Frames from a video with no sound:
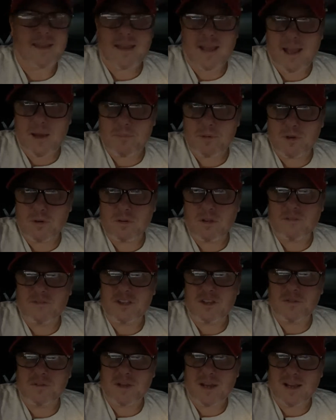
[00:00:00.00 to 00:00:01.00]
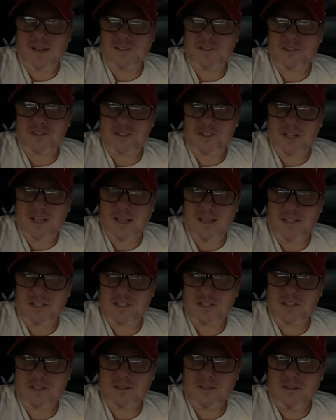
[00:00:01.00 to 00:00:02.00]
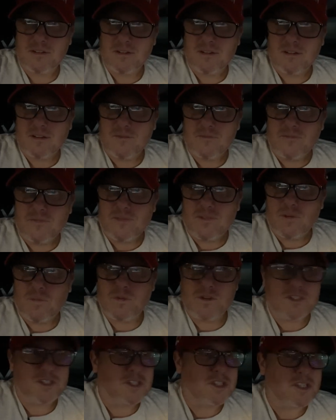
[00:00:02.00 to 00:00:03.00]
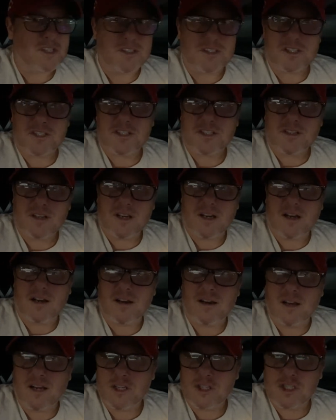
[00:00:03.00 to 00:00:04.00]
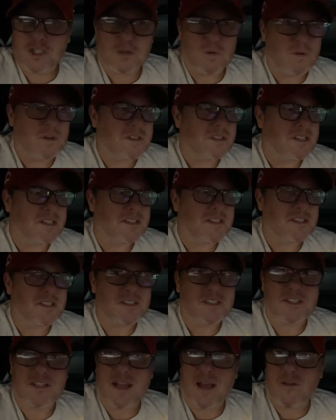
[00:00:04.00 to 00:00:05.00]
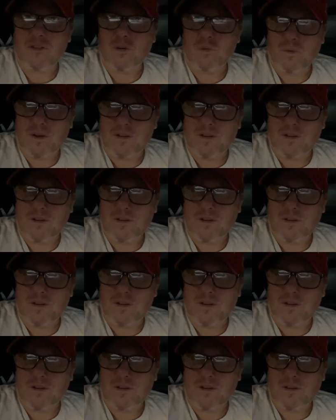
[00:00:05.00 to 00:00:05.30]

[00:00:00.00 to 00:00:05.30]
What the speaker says: capital of the United States was just a short distance down the